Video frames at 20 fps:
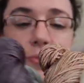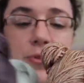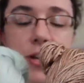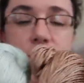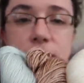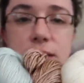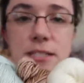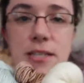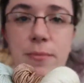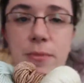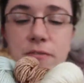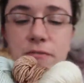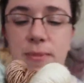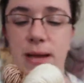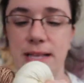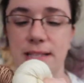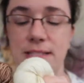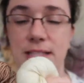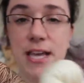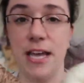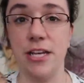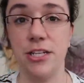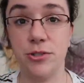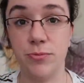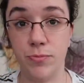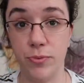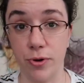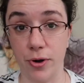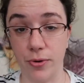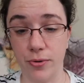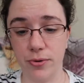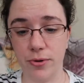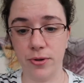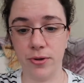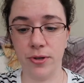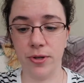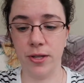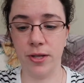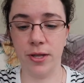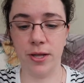pretty. Some of my sage
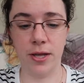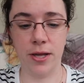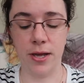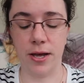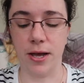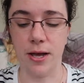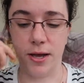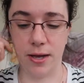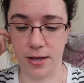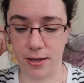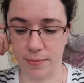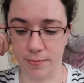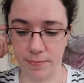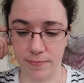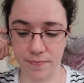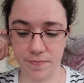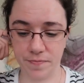broke in